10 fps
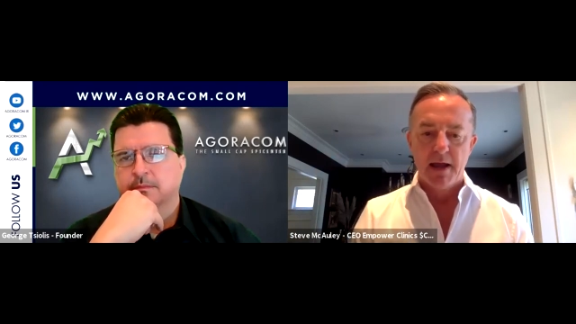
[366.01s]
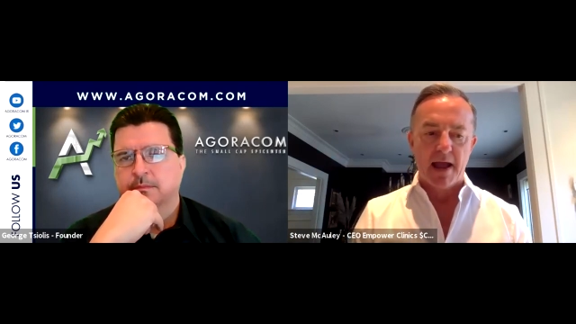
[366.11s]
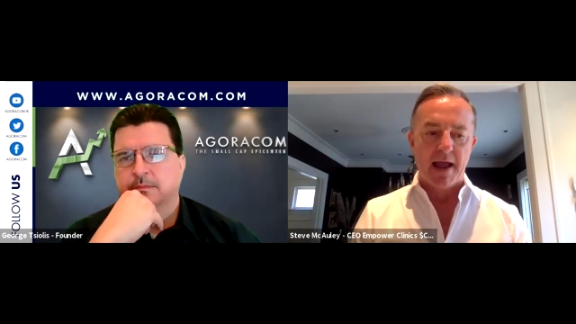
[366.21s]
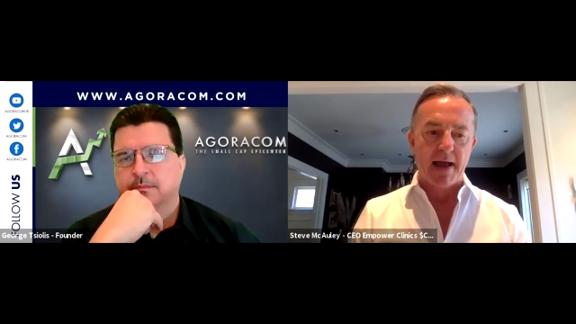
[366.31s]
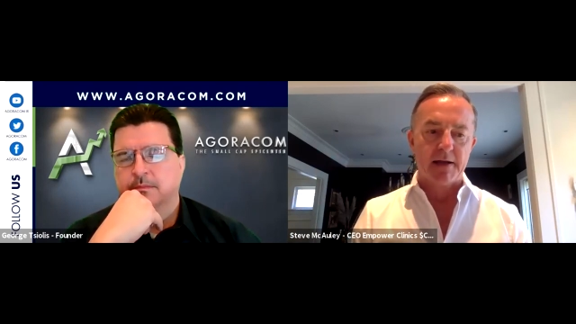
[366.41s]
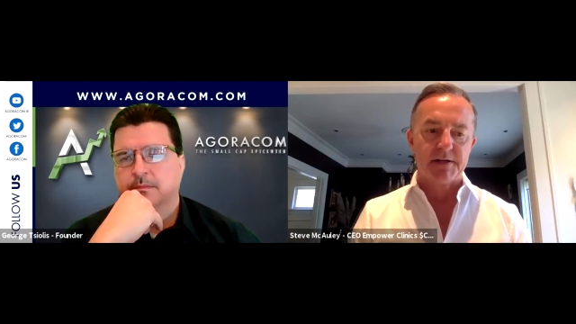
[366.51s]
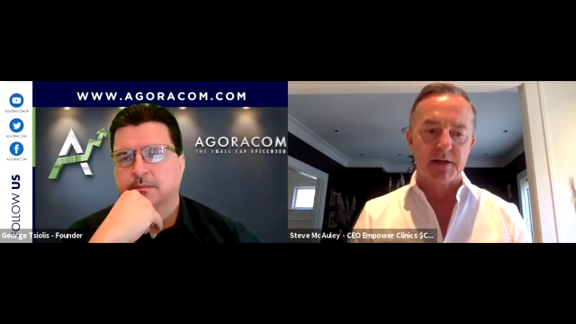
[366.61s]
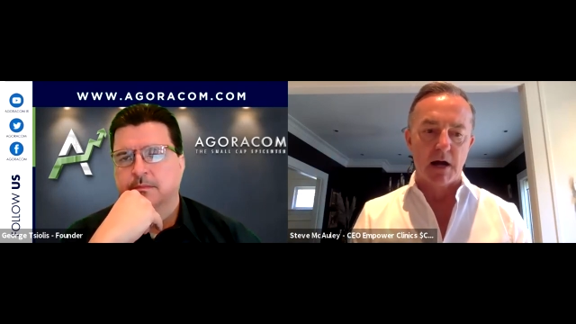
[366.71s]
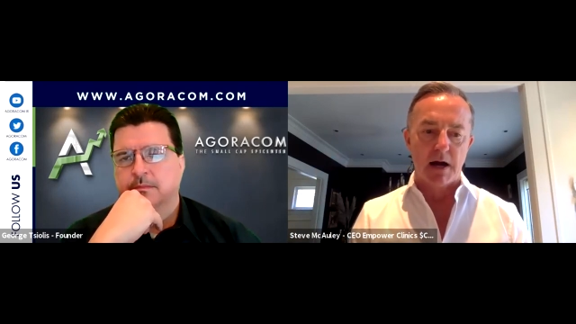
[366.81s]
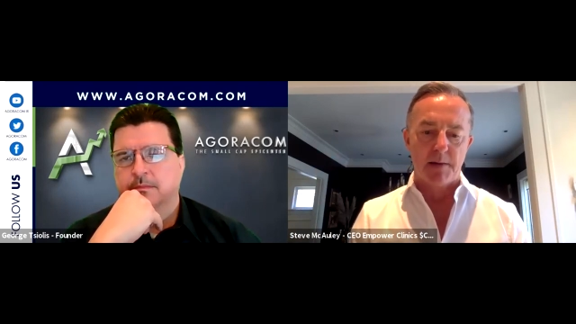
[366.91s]
Speaker 1: And,
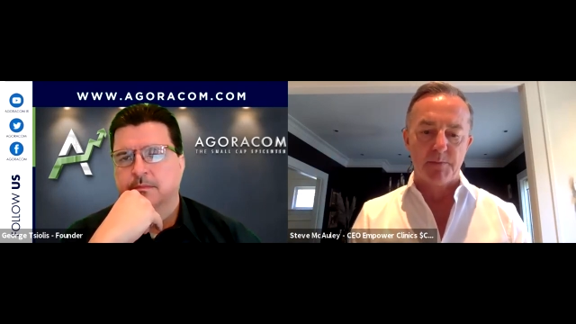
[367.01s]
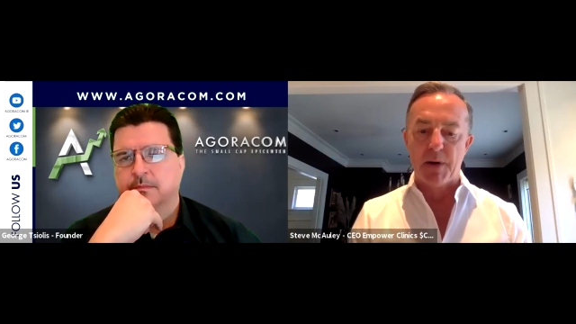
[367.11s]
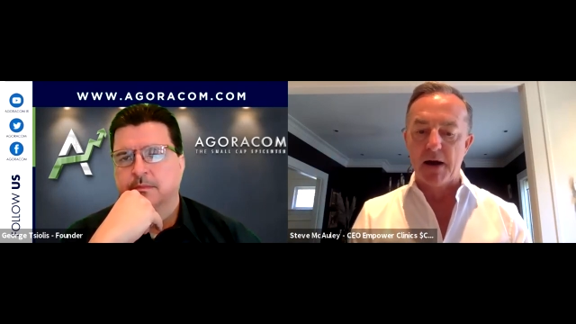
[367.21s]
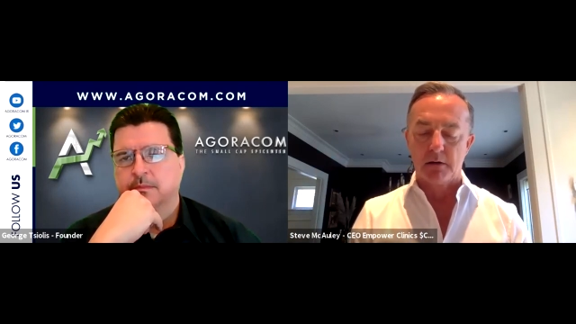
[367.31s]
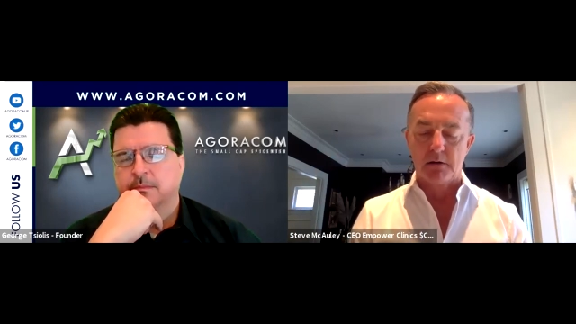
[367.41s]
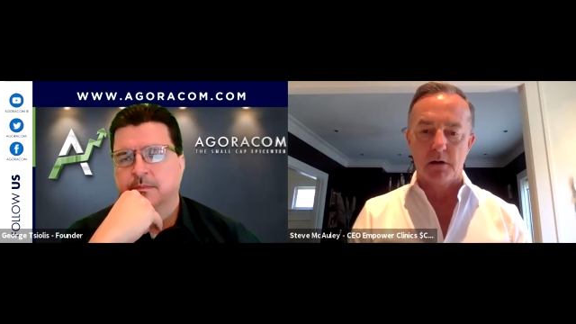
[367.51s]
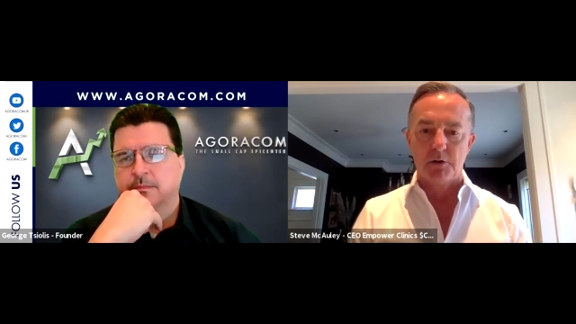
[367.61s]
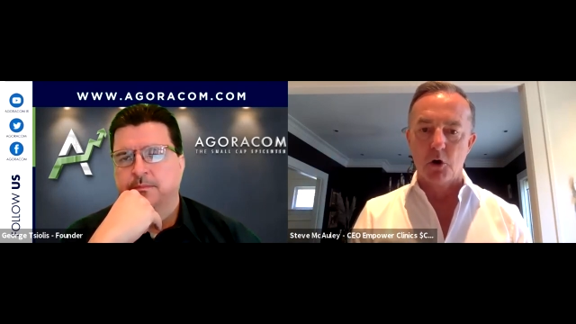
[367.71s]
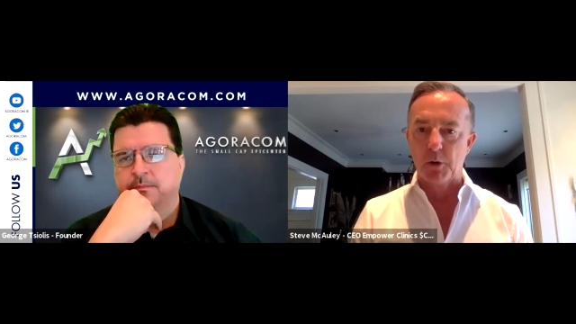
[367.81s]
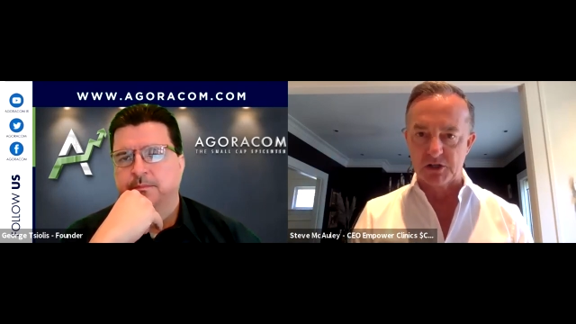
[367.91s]
uh, but
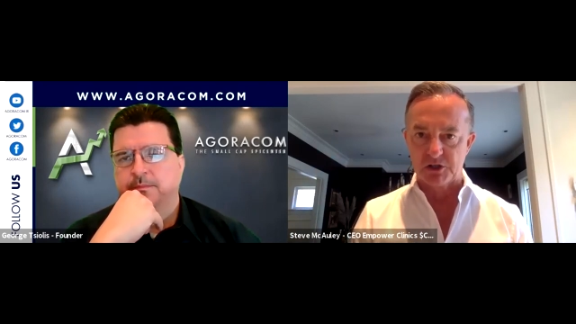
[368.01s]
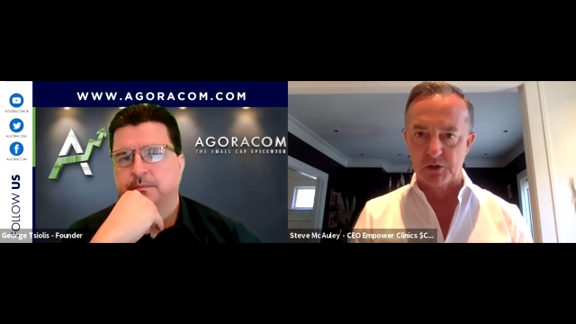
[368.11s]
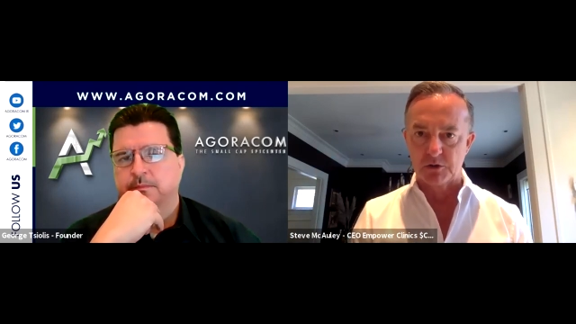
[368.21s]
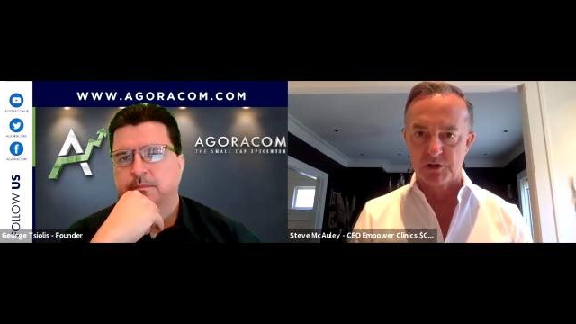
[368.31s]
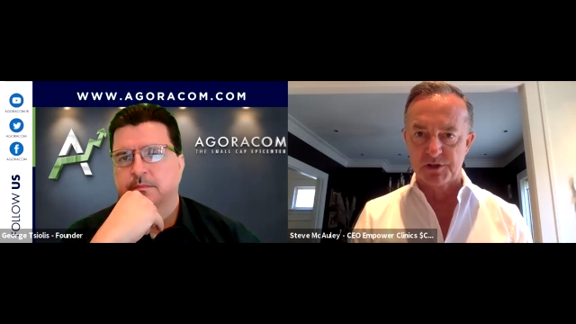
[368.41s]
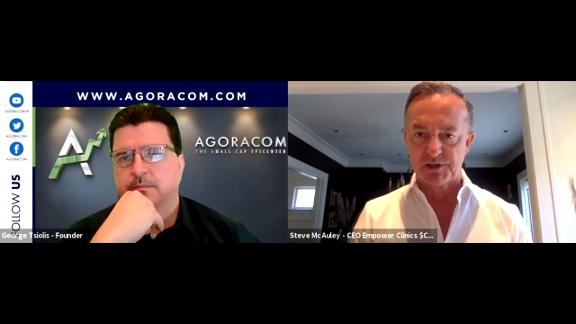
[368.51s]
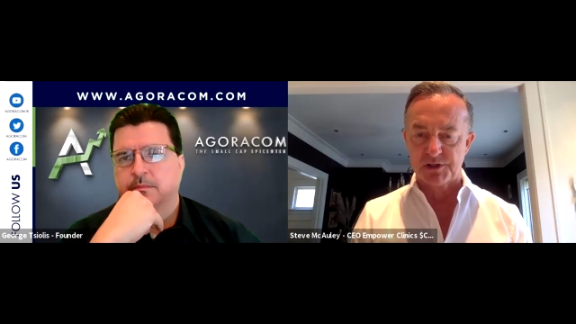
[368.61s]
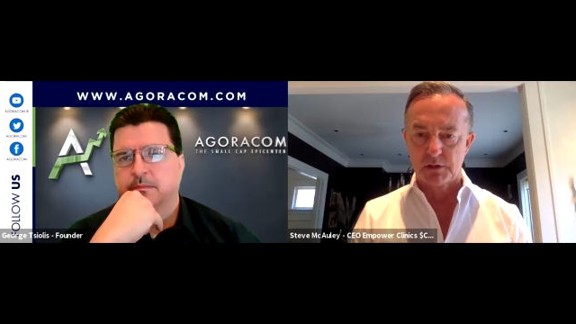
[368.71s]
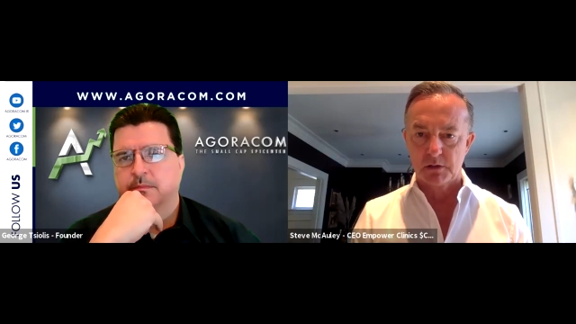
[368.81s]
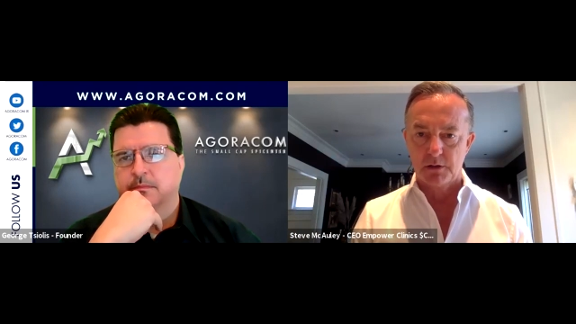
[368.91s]
no excuses.